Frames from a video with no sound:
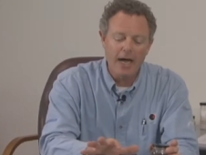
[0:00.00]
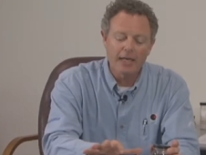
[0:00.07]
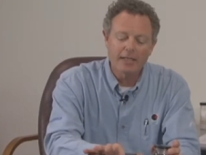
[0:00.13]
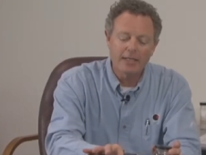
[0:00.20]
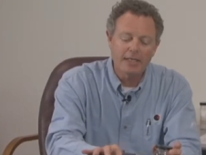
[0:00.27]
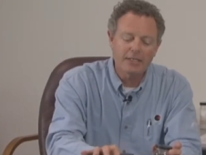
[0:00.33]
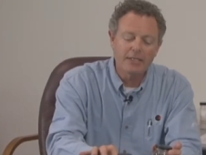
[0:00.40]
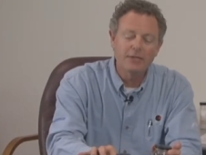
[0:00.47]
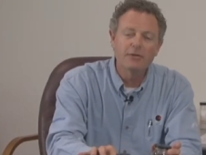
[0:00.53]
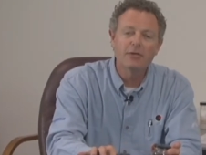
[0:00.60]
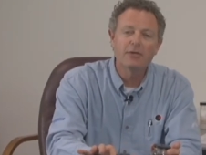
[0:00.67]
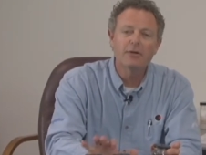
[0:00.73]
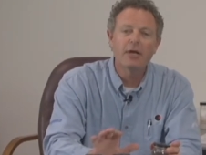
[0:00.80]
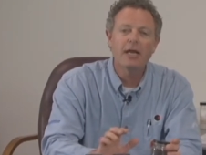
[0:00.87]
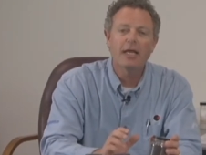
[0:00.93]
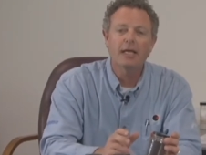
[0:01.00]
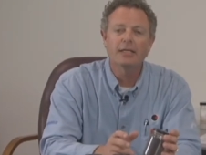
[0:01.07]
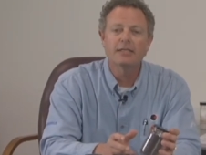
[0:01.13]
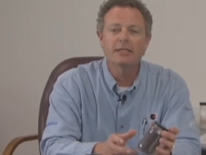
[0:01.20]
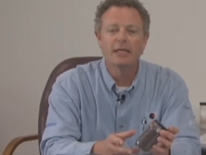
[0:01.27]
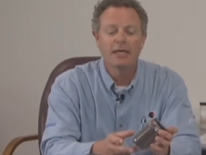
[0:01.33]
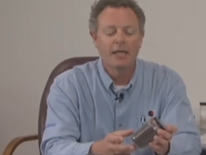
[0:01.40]
onto these two
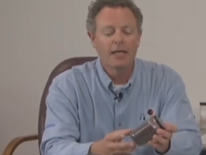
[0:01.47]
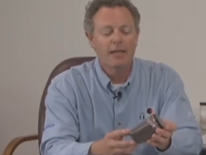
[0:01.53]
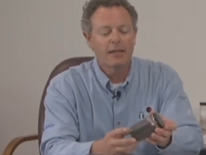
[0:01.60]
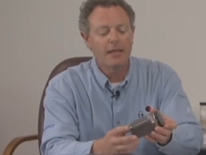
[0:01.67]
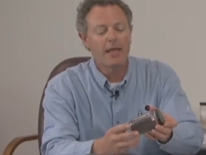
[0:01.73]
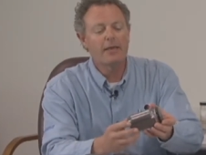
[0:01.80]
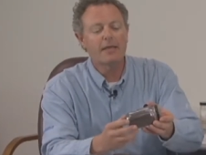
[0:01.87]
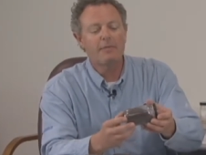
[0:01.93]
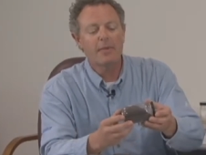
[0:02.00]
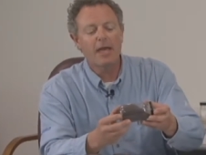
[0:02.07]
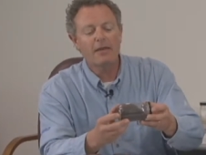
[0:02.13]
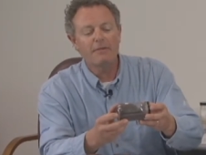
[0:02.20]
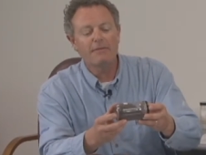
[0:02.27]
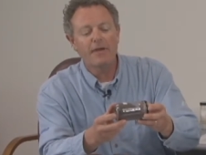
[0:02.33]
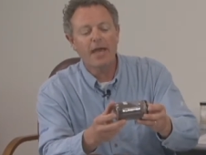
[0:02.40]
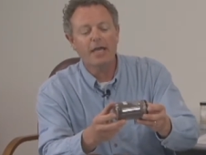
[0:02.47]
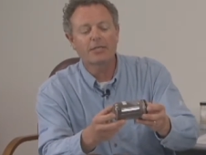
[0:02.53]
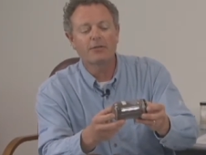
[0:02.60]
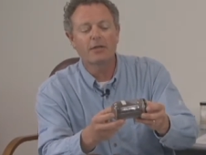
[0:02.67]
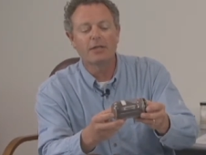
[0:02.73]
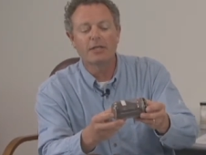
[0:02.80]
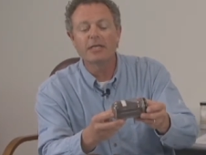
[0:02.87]
ingredients, they end up
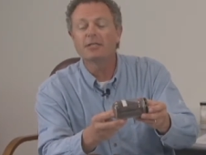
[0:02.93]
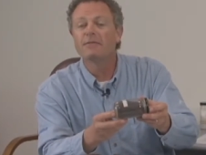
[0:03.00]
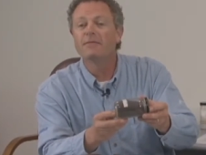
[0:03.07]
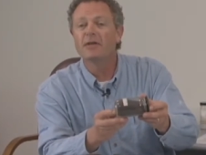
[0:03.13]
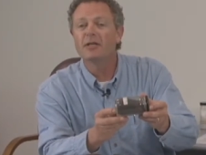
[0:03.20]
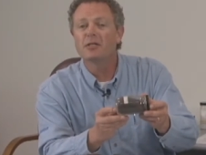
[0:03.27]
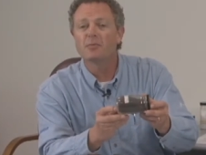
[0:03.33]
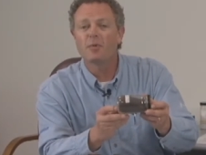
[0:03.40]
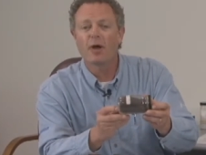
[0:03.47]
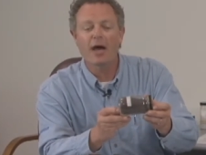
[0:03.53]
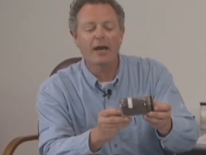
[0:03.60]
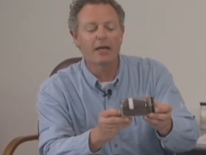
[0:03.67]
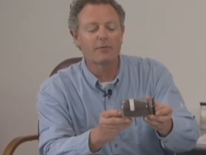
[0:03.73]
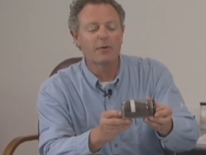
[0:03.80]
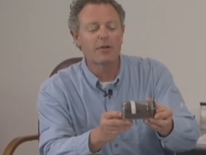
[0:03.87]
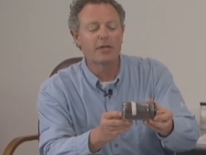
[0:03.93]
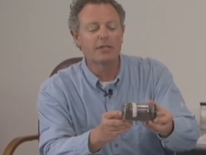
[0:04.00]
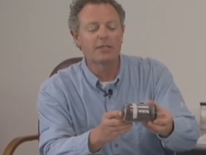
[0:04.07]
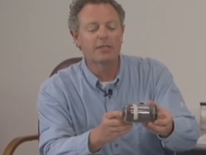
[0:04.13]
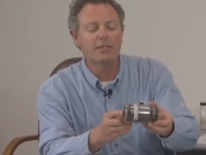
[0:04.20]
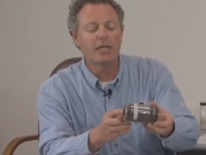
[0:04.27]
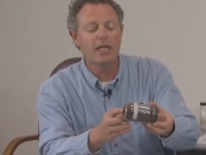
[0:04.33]
manufacturing this finished product where you
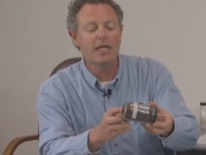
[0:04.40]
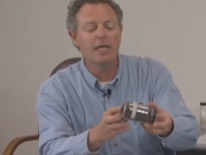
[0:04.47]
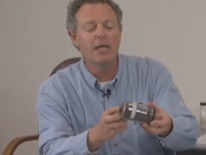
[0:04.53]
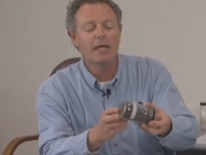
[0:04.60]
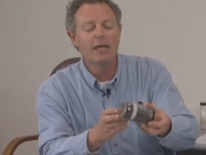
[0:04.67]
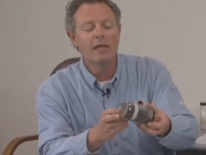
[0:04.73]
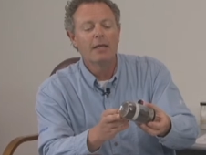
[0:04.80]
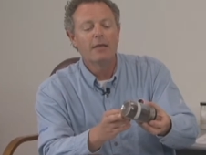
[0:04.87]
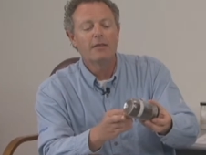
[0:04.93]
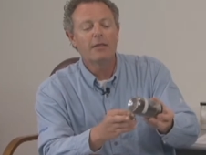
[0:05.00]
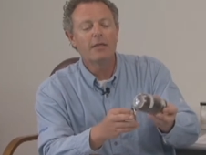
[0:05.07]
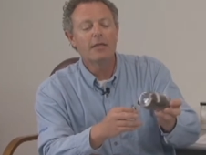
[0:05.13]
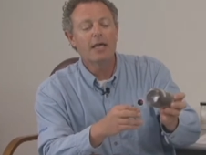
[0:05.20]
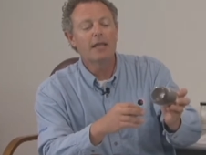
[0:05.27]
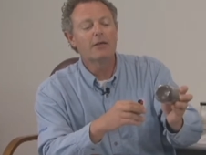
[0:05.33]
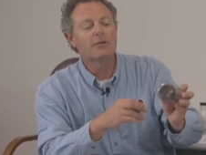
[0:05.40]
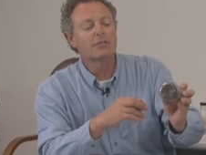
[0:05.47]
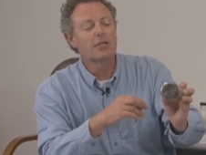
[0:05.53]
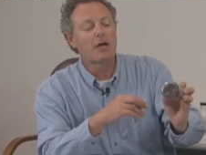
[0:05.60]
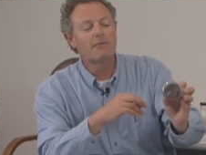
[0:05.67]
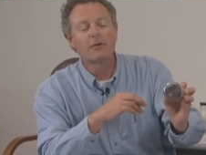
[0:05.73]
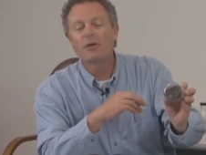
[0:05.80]
can see the yellow
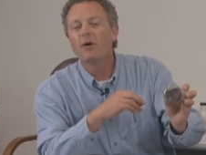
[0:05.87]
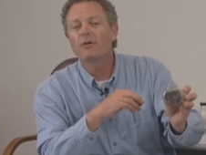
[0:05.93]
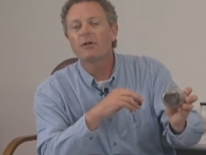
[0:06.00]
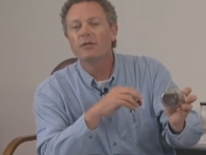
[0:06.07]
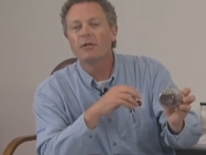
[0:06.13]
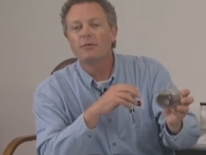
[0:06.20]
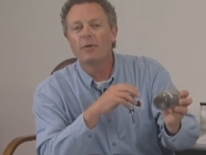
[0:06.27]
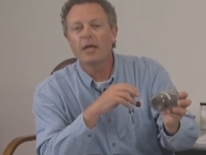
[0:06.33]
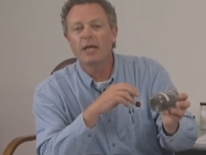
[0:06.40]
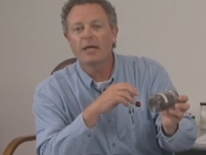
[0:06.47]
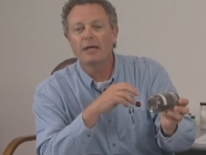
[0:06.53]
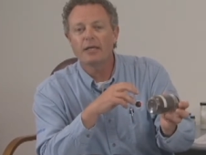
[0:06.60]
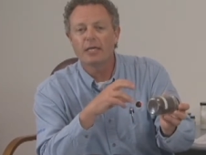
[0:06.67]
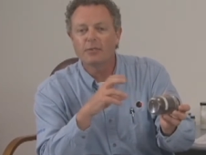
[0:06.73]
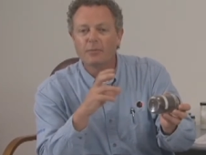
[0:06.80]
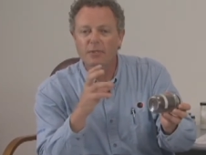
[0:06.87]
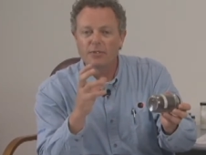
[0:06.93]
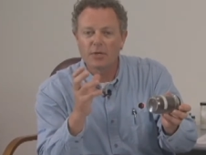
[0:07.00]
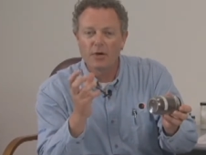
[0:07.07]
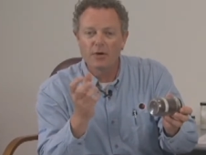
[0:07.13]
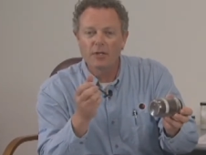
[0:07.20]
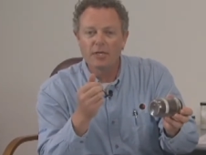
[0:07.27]
sulfur-coated urea has
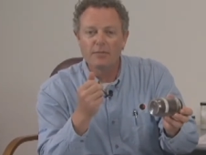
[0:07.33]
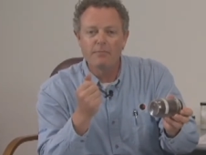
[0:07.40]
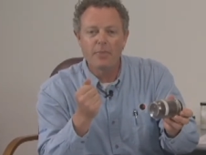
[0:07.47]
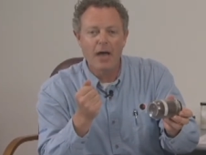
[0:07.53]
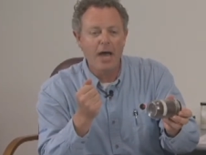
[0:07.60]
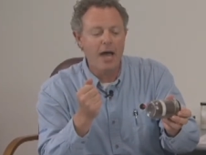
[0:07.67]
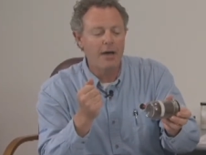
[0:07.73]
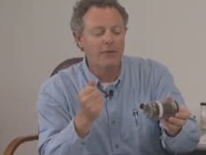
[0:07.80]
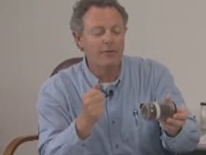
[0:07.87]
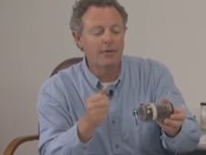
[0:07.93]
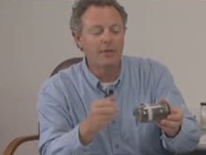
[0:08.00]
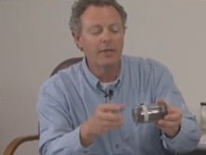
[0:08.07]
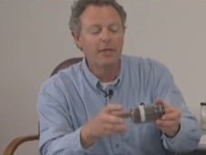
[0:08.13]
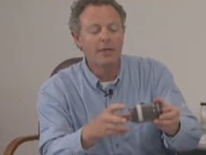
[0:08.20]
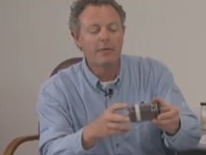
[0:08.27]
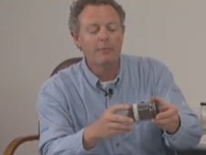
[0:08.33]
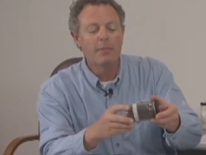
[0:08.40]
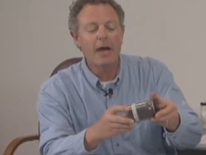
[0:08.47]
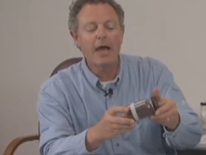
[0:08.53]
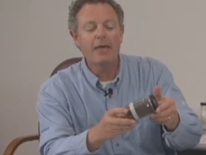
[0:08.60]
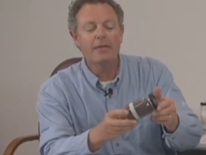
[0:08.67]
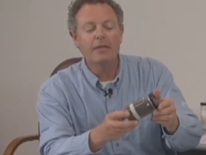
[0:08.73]
been totally bound
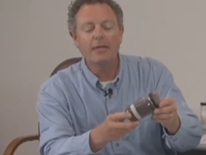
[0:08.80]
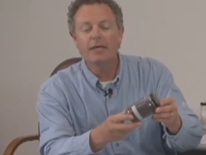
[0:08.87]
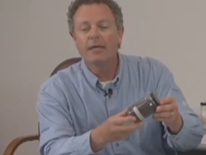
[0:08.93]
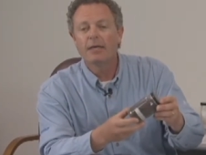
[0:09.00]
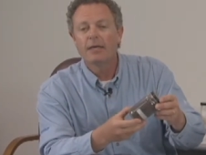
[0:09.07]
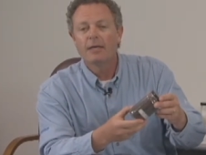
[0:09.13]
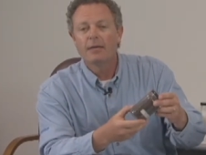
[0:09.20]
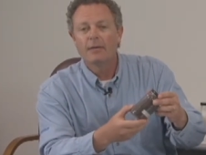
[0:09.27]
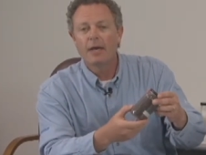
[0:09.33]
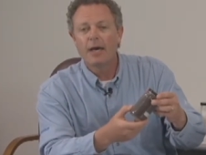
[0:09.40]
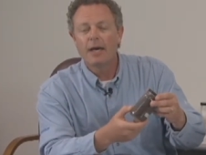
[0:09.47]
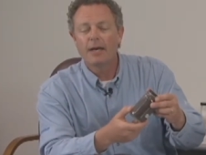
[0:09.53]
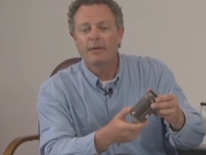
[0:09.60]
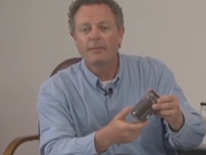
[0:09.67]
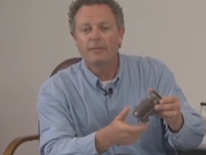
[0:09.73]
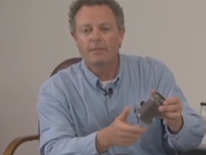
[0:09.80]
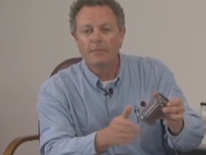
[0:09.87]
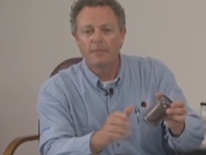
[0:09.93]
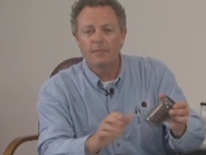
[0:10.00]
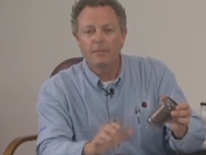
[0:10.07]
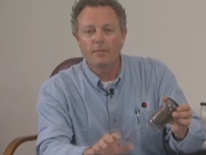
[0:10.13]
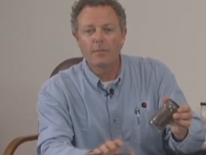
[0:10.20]
by the uh,
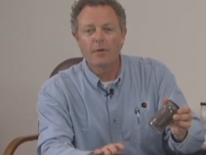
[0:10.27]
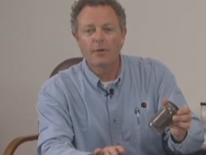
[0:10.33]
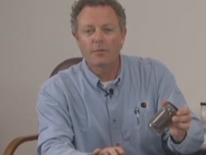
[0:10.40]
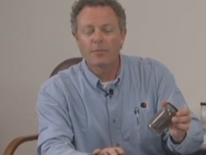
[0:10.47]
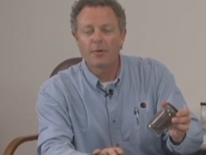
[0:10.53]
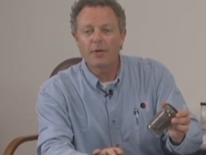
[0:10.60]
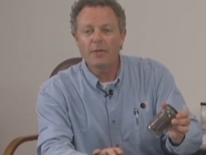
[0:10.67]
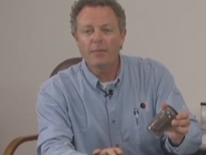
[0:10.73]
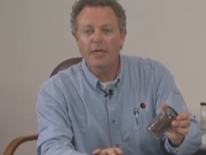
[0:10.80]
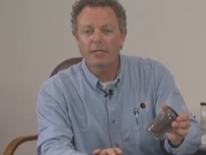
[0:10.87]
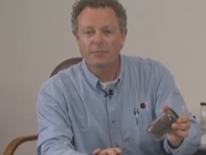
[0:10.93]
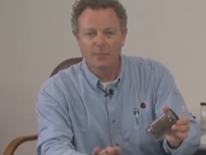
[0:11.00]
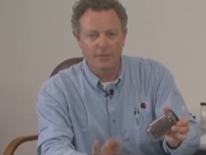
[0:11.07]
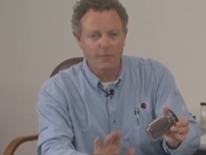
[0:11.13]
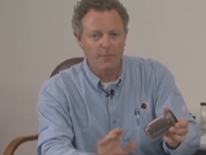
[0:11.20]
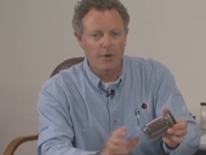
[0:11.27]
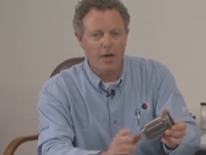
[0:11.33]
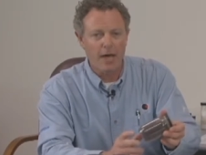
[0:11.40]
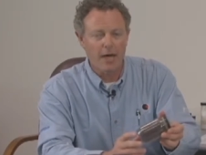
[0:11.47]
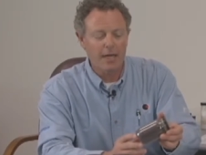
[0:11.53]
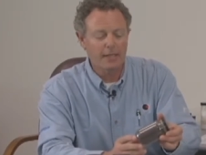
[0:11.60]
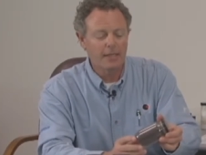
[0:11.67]
mineral premix
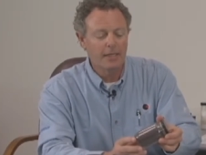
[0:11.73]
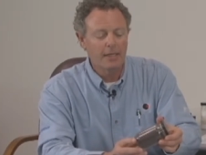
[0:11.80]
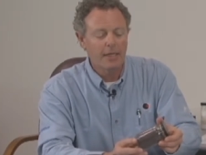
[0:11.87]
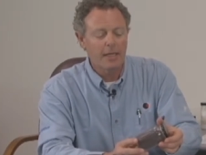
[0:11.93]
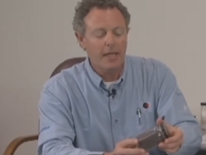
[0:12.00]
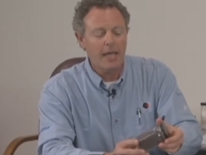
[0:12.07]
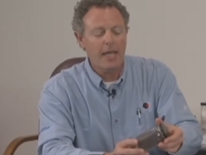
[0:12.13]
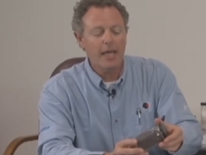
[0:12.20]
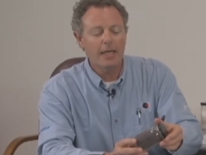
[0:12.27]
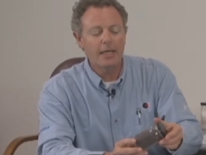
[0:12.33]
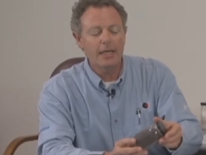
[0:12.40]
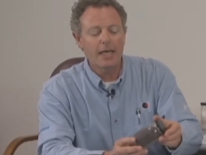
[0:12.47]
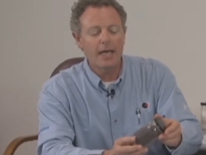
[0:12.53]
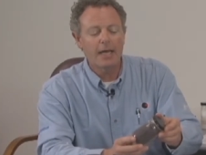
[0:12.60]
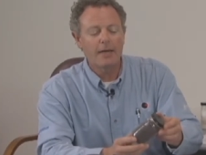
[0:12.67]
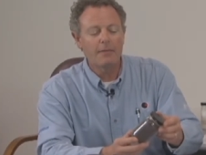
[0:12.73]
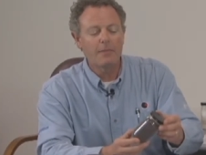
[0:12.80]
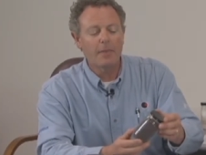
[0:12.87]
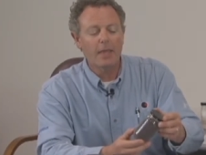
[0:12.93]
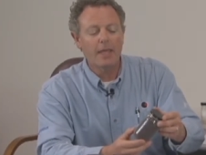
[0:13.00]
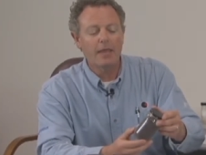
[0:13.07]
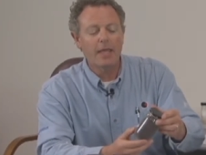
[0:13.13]
product and uh,
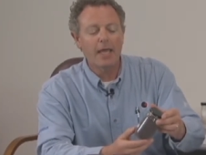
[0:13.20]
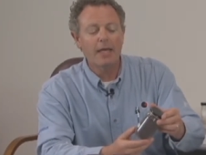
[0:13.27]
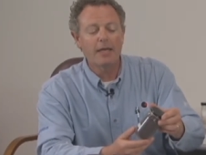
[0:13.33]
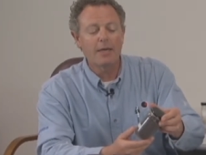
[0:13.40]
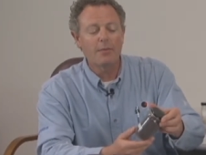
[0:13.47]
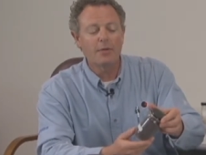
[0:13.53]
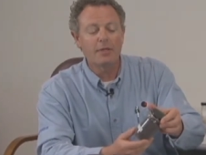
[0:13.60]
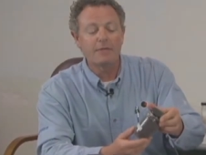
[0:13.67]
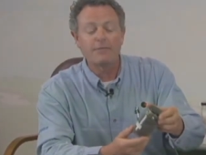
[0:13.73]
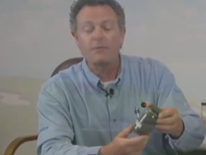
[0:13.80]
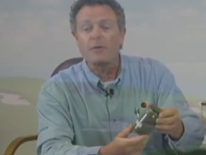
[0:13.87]
they end up with a